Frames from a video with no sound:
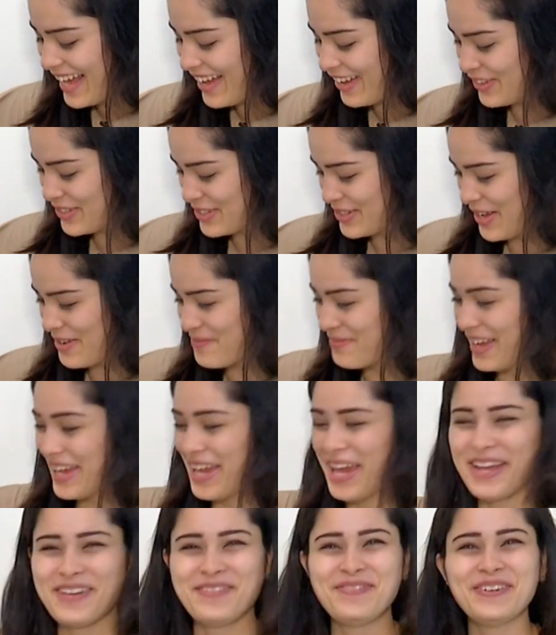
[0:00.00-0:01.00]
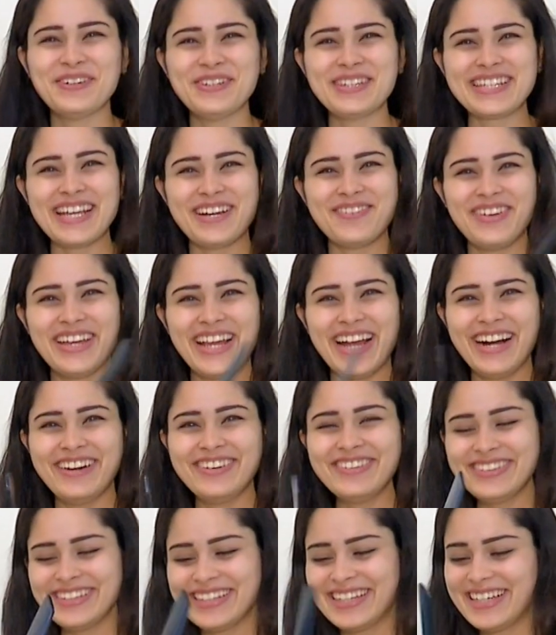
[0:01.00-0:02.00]
I also have my headphones coming
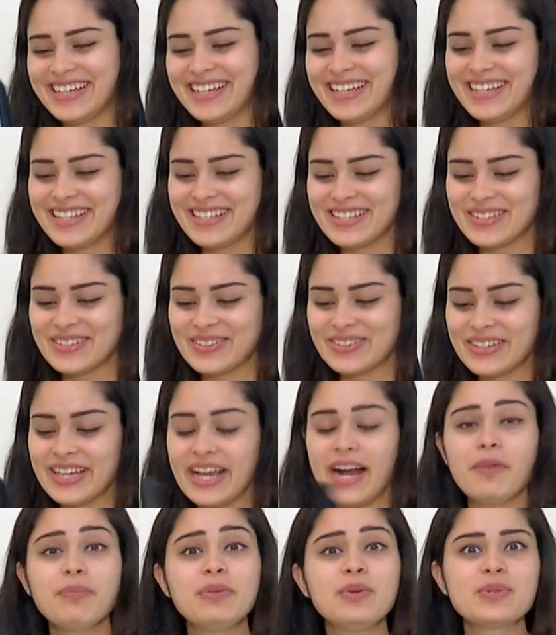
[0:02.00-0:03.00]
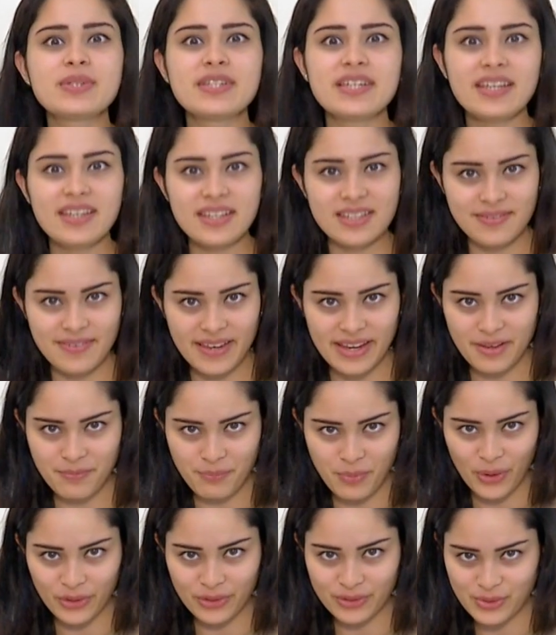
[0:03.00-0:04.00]
out. So yeah, music is very
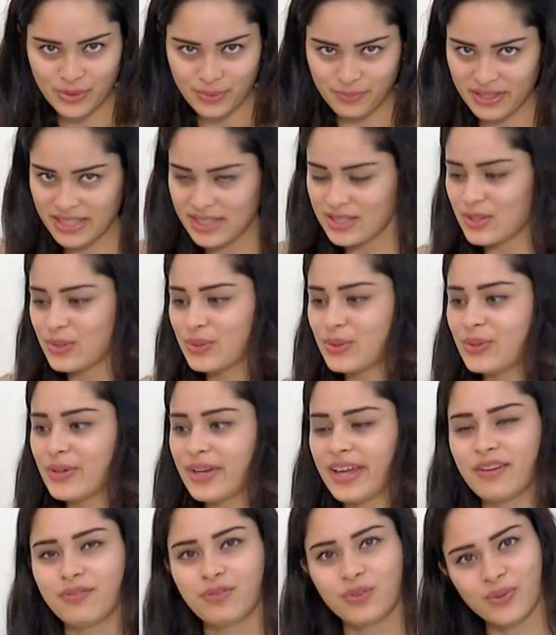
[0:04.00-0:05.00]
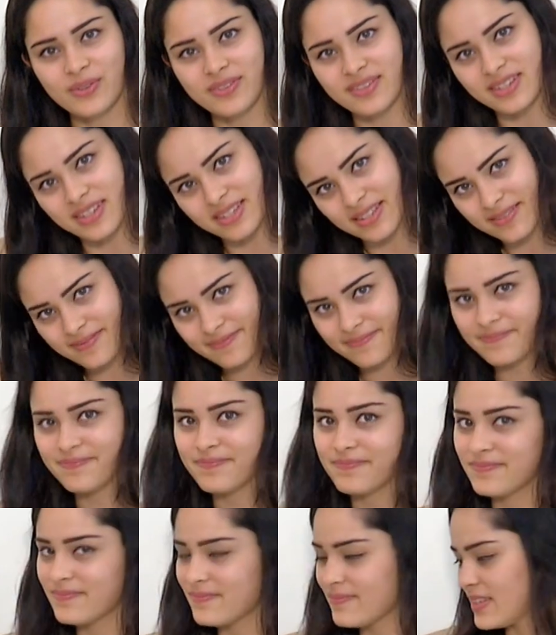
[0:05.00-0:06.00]
important to me, so headphones
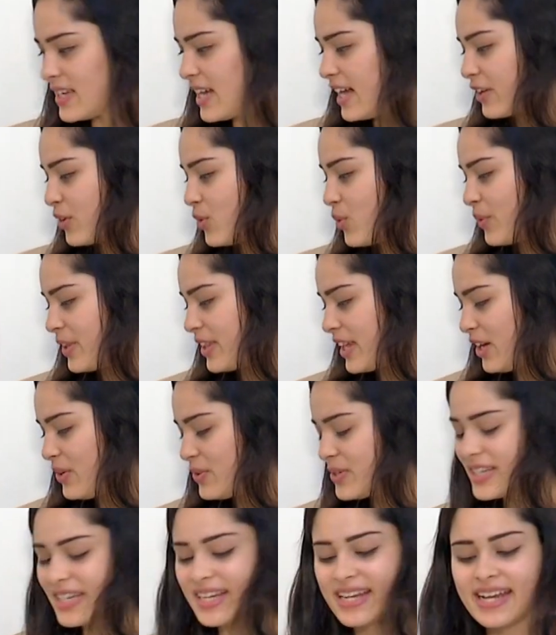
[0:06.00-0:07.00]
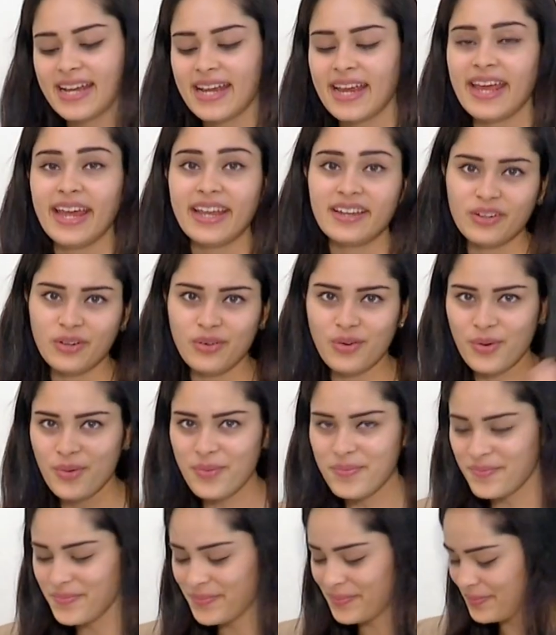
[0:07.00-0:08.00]
can't go without, and a
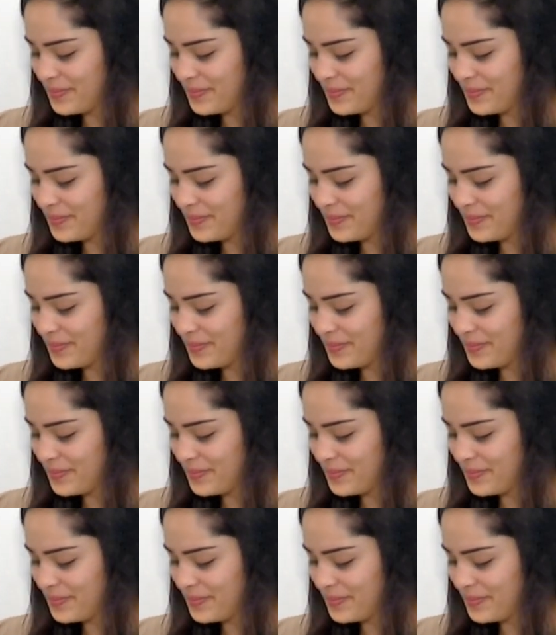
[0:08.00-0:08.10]
comb.